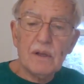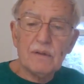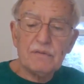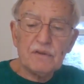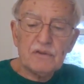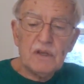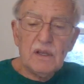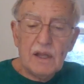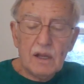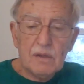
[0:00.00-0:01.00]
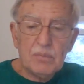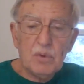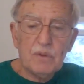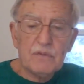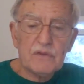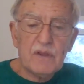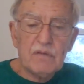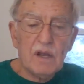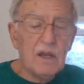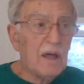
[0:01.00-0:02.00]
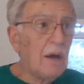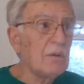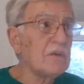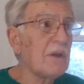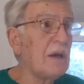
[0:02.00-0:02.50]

and if you're sitting at a computer for 7, 8 hours,